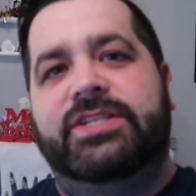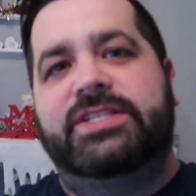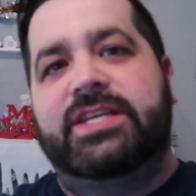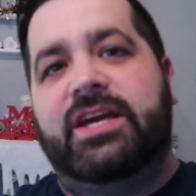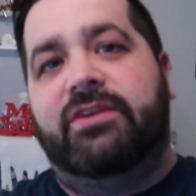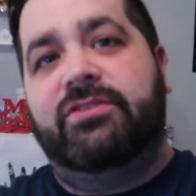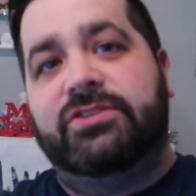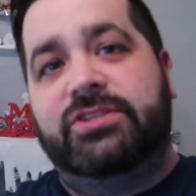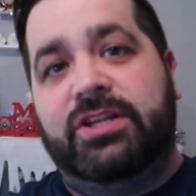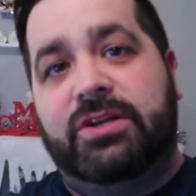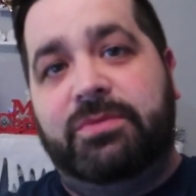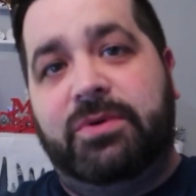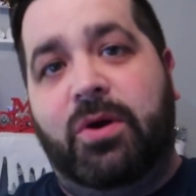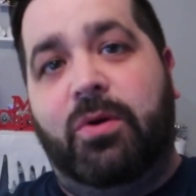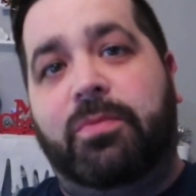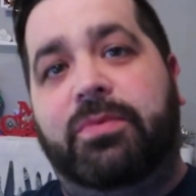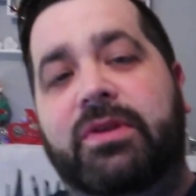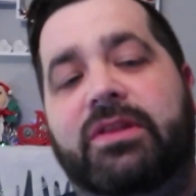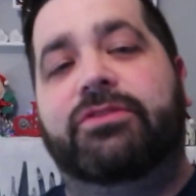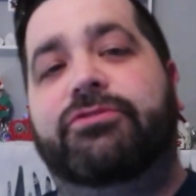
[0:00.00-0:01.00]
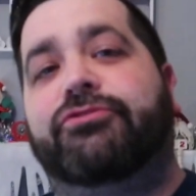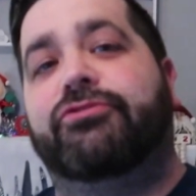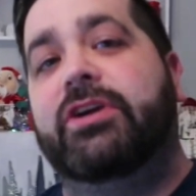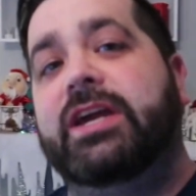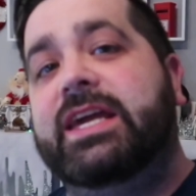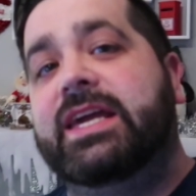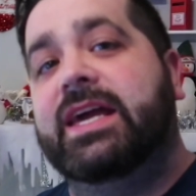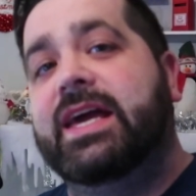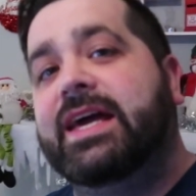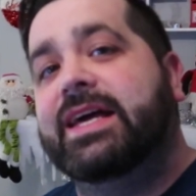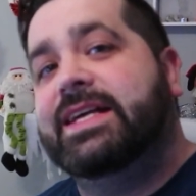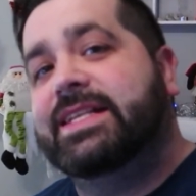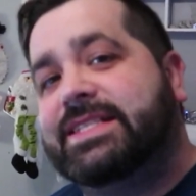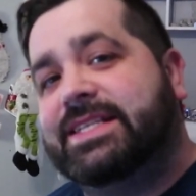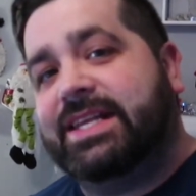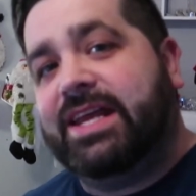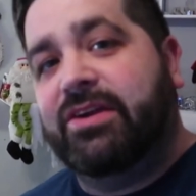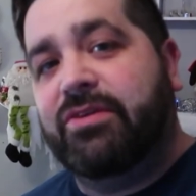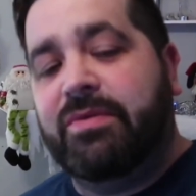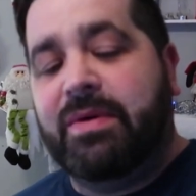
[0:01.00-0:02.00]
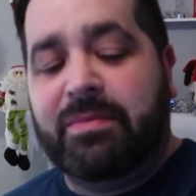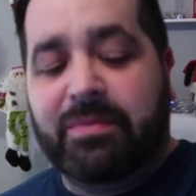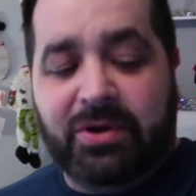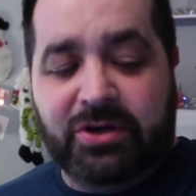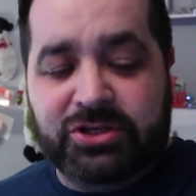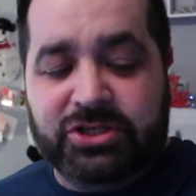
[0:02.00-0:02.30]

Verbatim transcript: Sarah's going to be opening three today, remember?